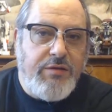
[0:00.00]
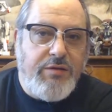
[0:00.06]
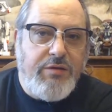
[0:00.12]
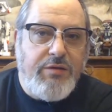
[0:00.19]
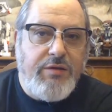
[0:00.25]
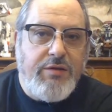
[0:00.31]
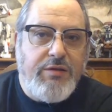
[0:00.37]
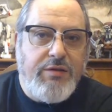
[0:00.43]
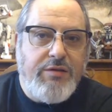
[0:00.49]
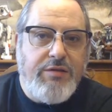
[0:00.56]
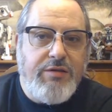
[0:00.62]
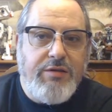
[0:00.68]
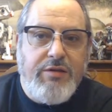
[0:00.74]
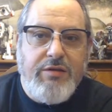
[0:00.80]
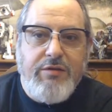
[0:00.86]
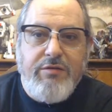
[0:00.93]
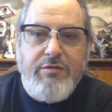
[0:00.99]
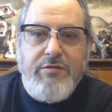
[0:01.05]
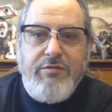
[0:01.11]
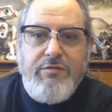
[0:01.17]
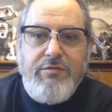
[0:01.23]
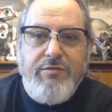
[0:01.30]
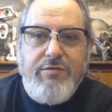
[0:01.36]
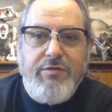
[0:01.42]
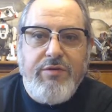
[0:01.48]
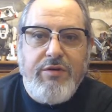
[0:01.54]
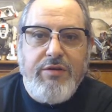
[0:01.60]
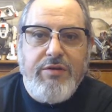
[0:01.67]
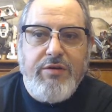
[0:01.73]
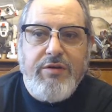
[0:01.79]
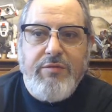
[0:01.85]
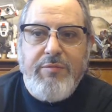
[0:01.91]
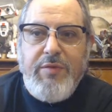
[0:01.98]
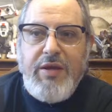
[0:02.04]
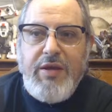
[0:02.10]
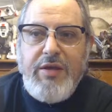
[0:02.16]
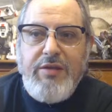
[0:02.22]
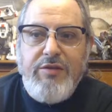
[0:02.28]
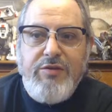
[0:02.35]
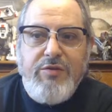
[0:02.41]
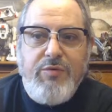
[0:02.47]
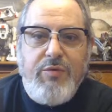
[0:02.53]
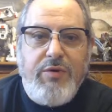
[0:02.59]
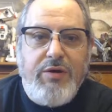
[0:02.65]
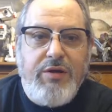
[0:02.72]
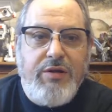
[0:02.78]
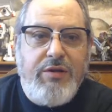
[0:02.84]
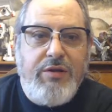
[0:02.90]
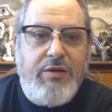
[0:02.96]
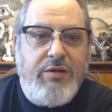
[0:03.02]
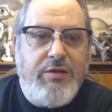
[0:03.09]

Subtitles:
let's give on the command squad.